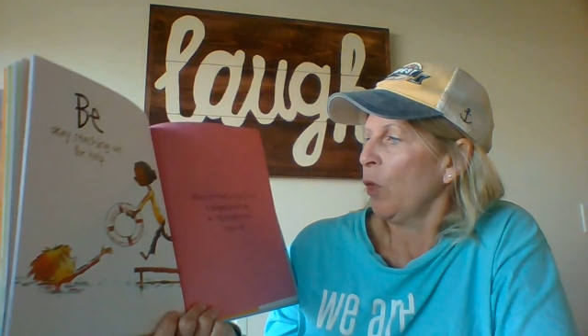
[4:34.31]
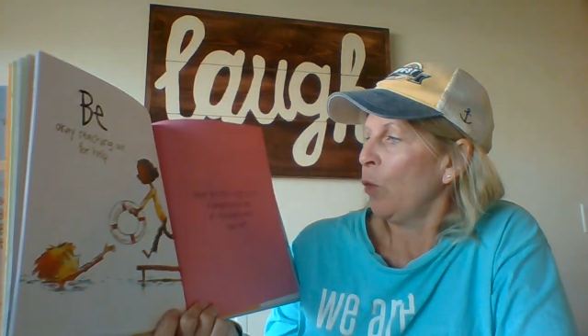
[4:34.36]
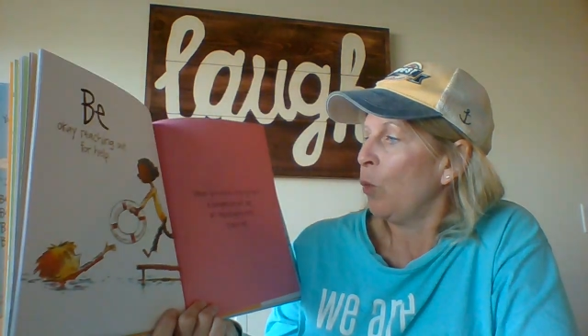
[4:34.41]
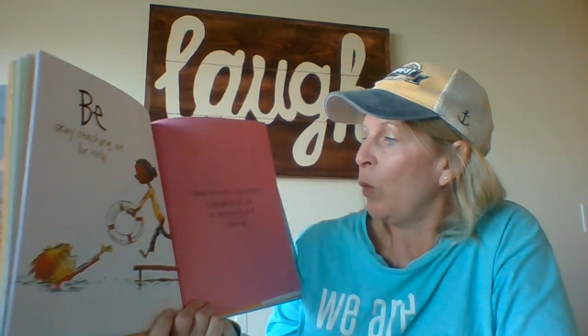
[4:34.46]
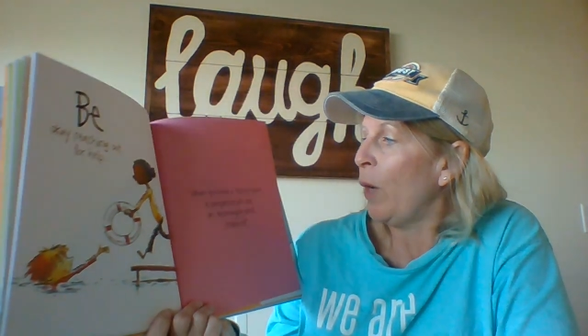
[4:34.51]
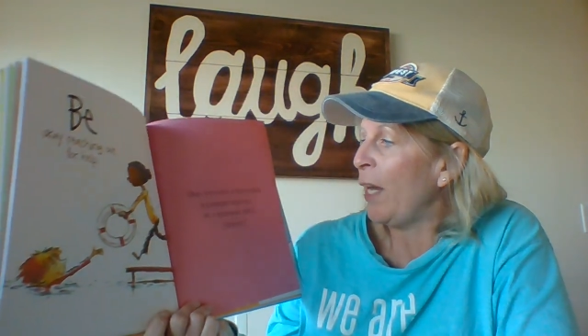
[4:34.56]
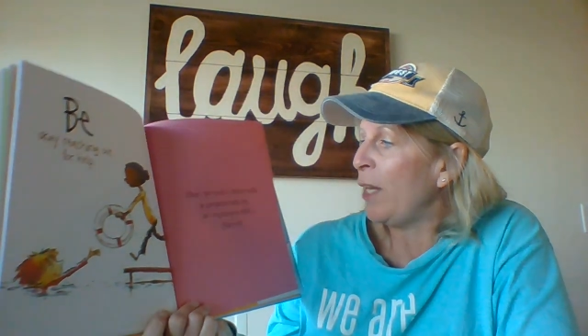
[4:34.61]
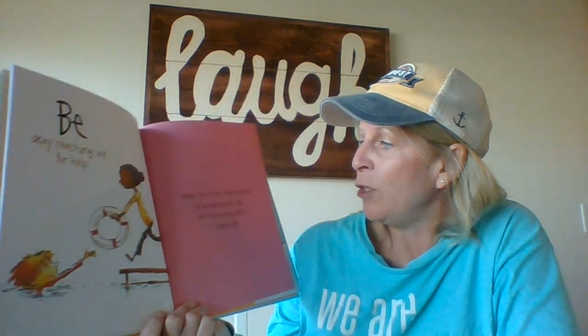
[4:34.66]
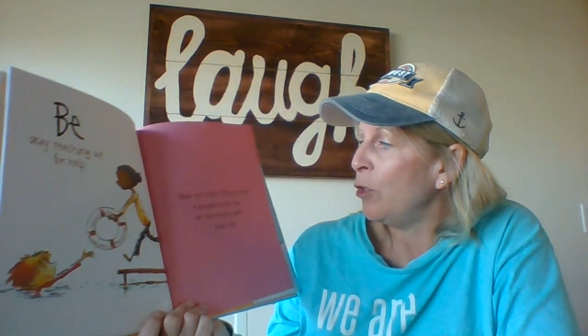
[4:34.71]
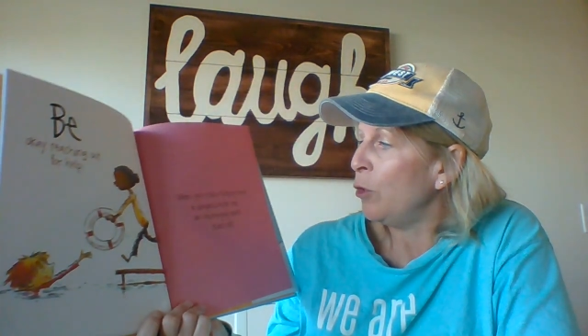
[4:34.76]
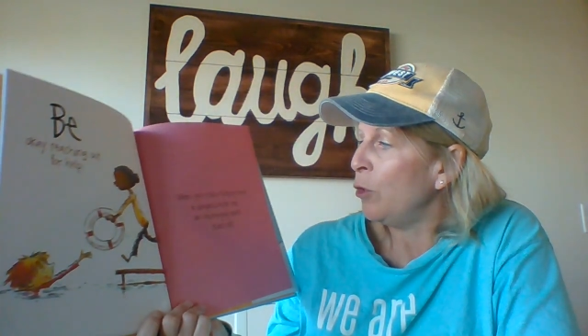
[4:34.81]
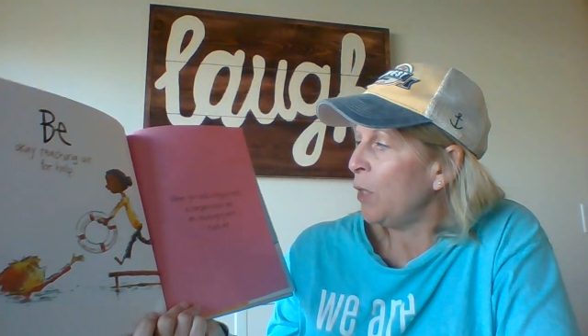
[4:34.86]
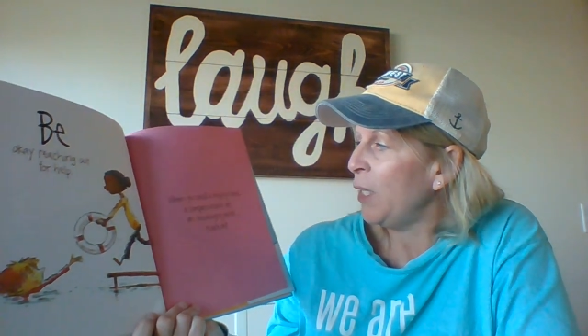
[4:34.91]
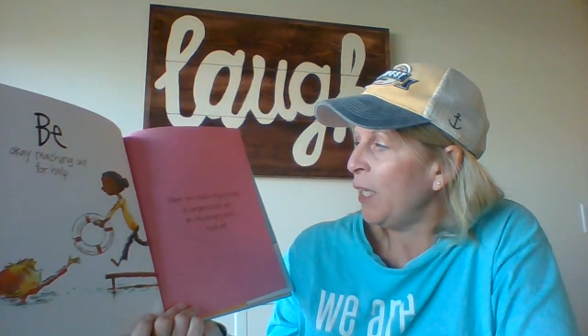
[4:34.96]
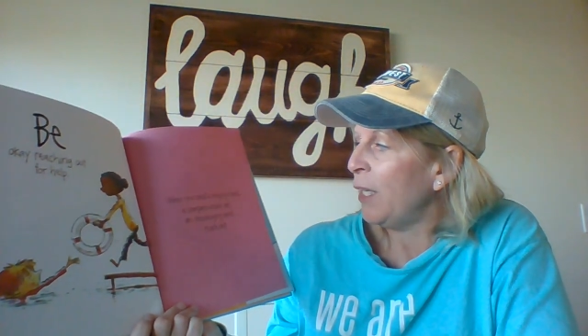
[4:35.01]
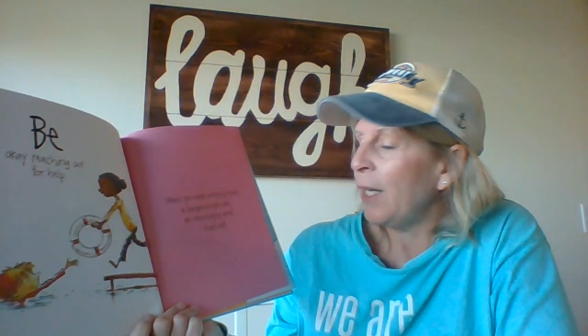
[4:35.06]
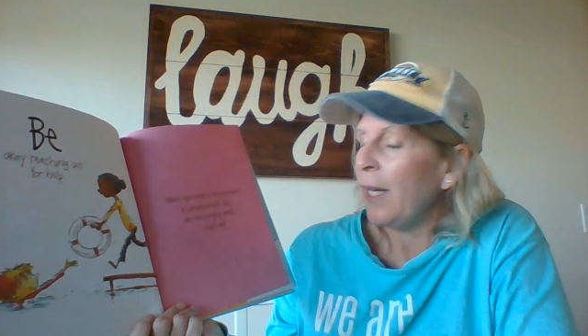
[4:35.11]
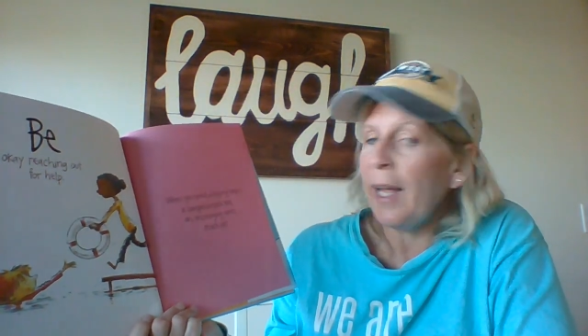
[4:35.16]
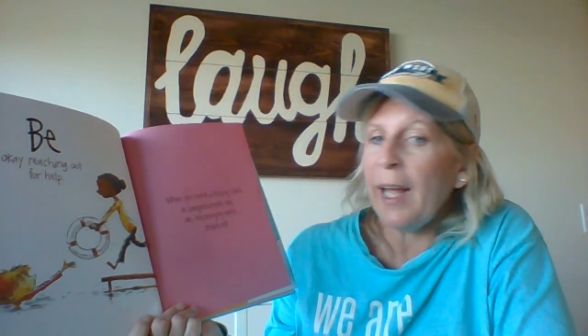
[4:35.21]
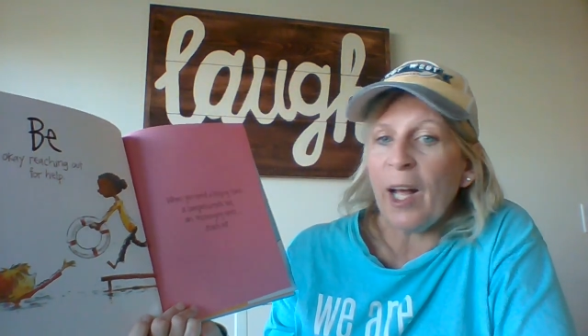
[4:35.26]
When you
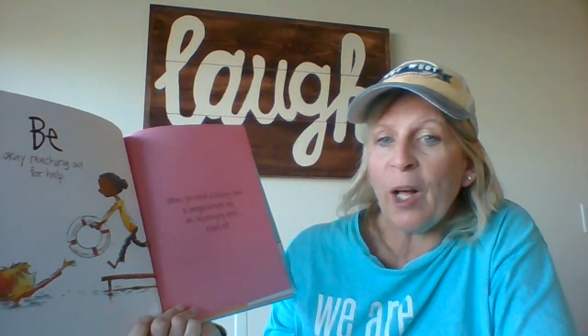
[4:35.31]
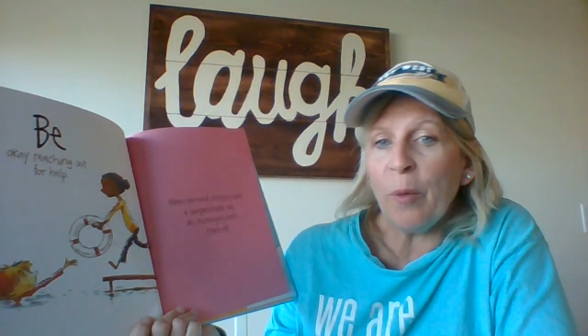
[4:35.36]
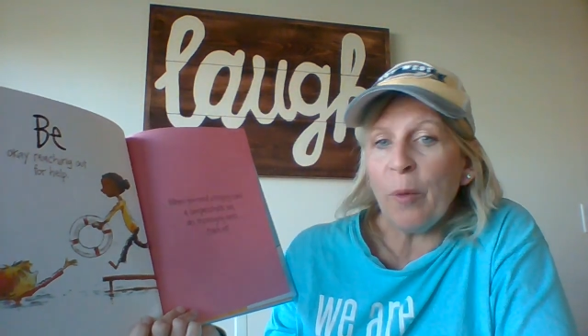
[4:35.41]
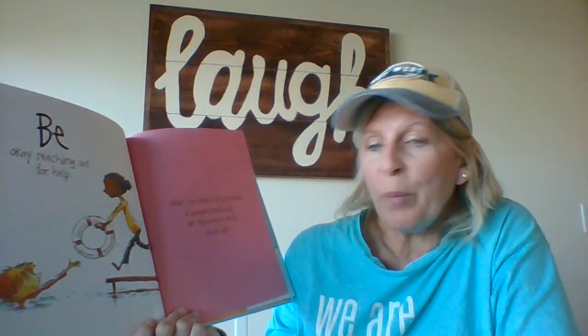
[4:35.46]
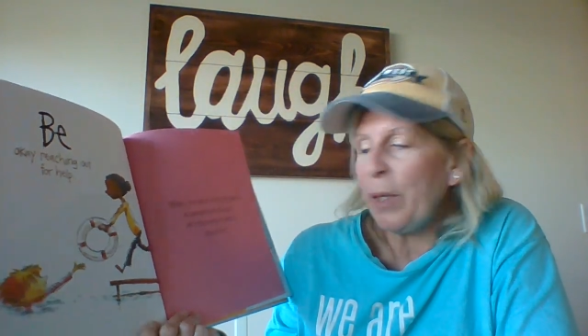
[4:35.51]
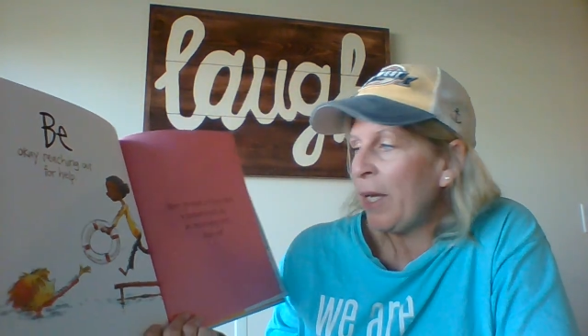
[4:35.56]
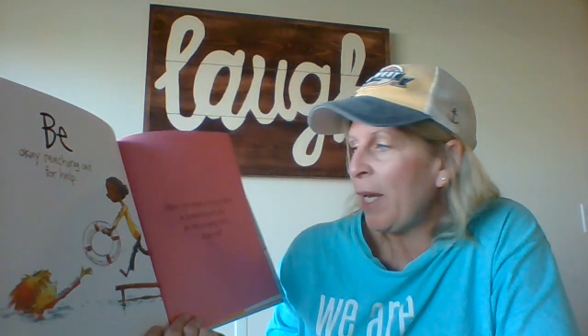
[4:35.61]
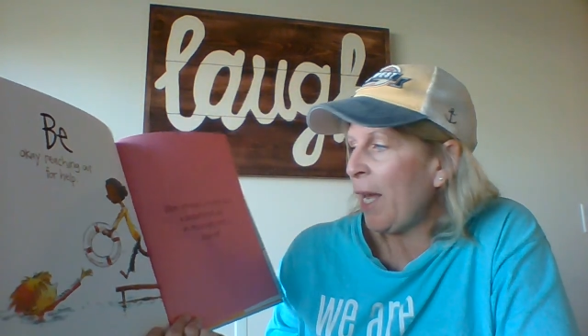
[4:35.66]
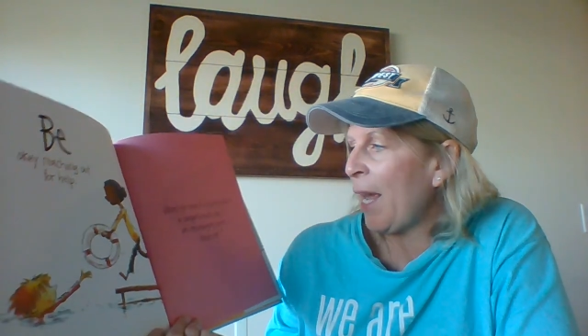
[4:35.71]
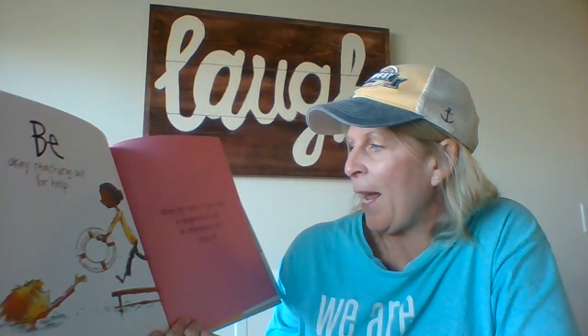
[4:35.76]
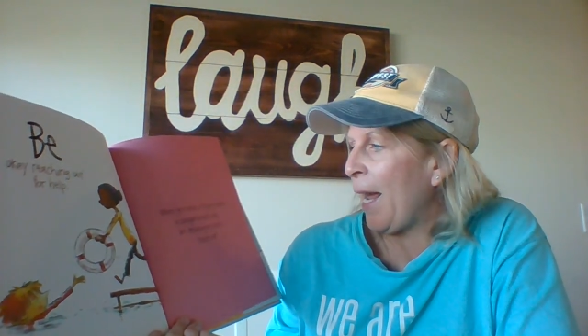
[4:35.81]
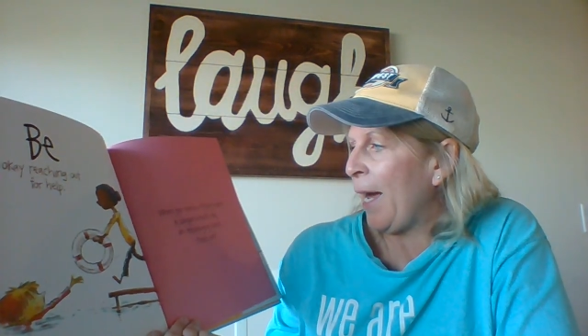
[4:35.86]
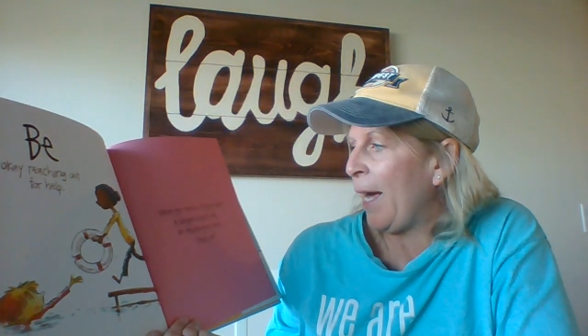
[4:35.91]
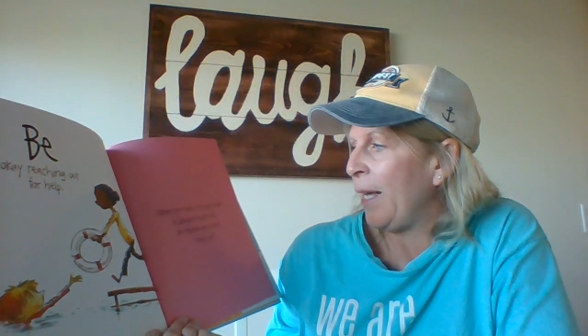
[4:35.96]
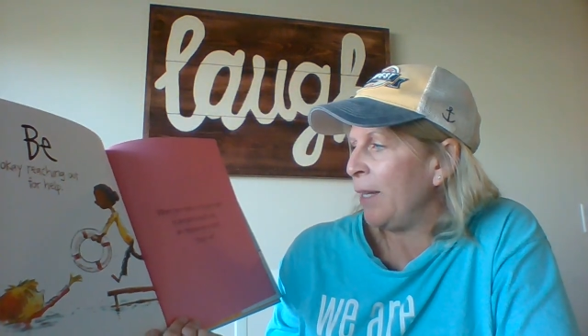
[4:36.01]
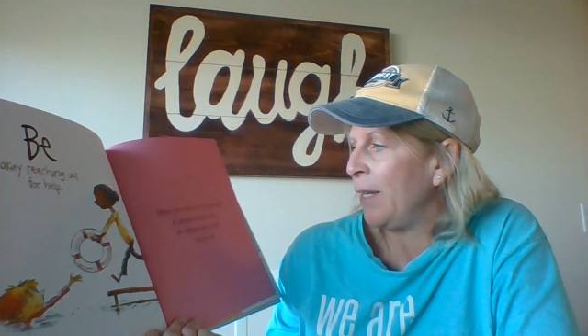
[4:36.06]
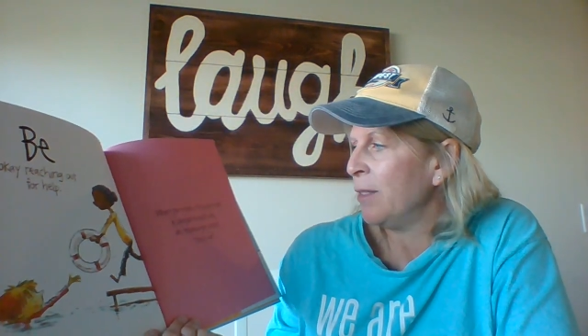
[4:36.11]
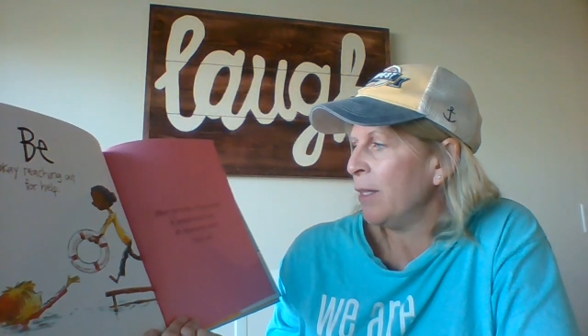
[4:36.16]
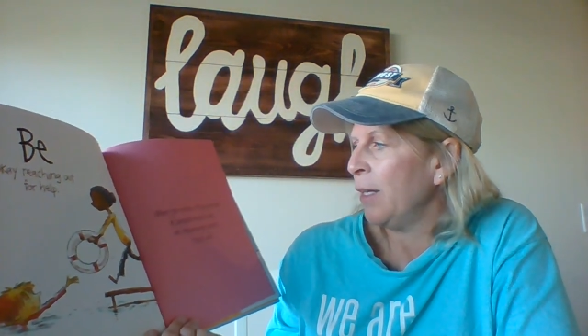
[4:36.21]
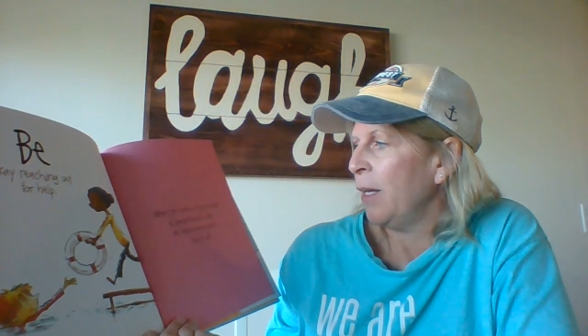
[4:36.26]
need a helping
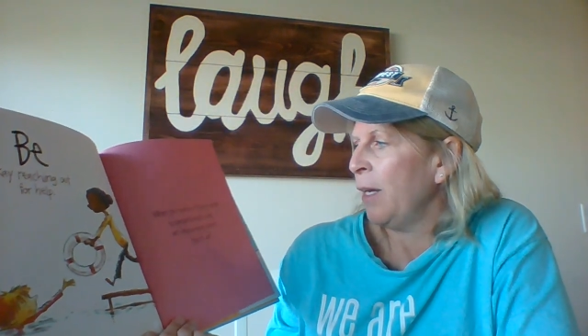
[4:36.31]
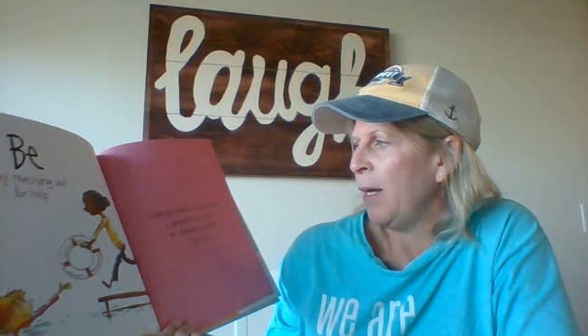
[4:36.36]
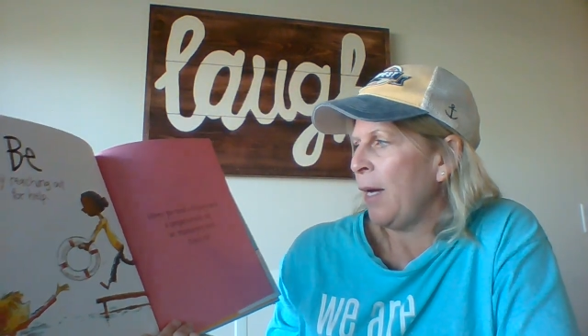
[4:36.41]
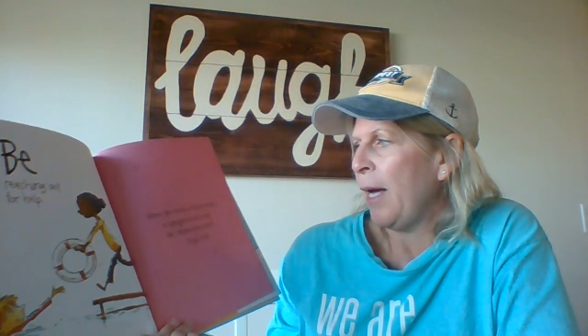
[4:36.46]
hand,